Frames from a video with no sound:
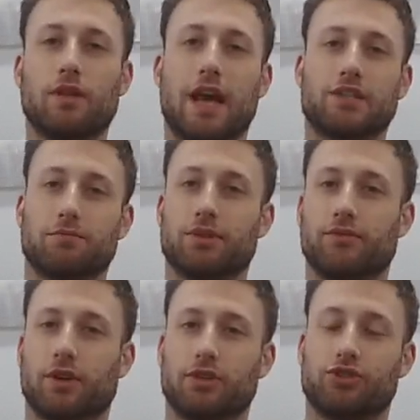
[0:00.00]
as I'm
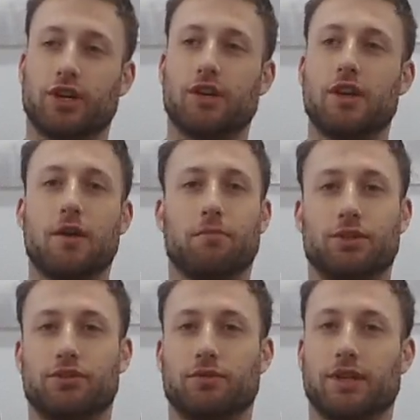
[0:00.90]
diverging,
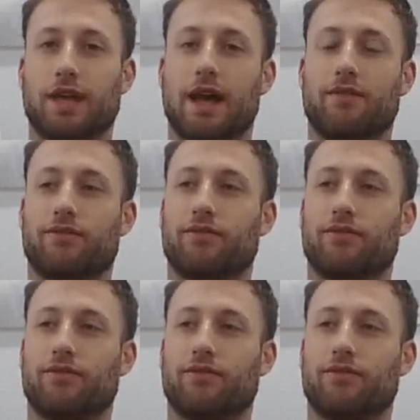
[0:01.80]
but doing that